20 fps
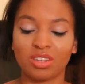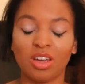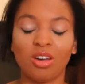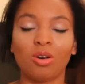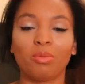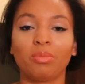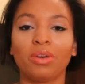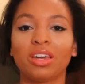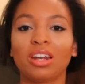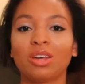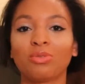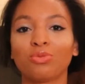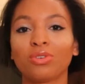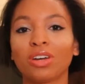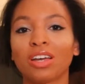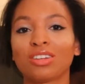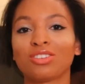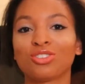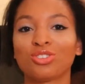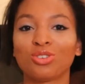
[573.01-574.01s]
Oh man, I
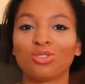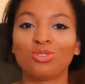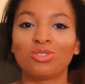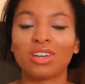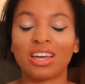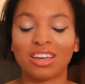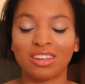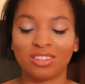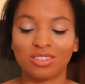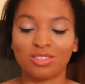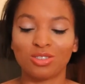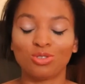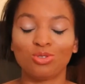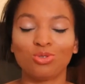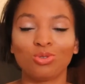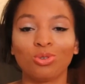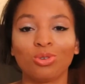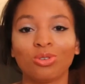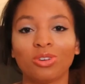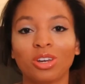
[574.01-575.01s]
forgot to show you guys the
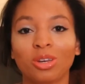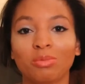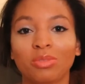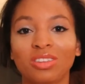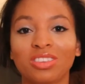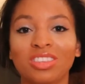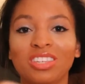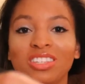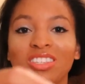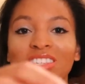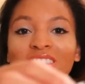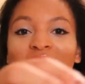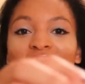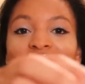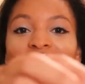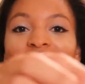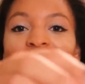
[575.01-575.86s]
jewelry, but this is